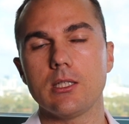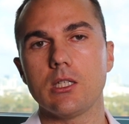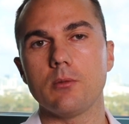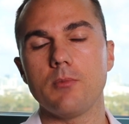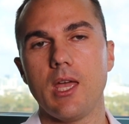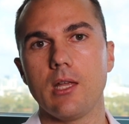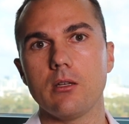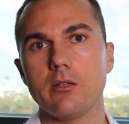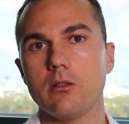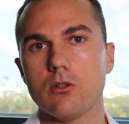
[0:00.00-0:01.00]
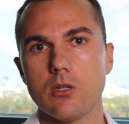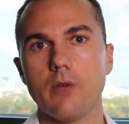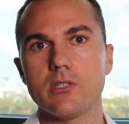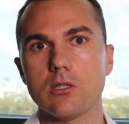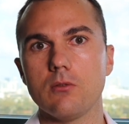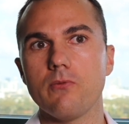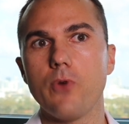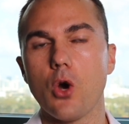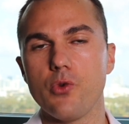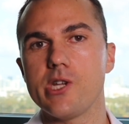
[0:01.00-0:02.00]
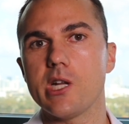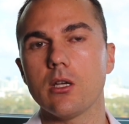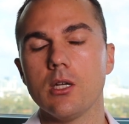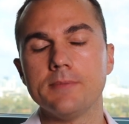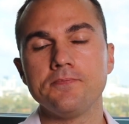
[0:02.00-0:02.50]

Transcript: Um, and there's obviously far-reaching.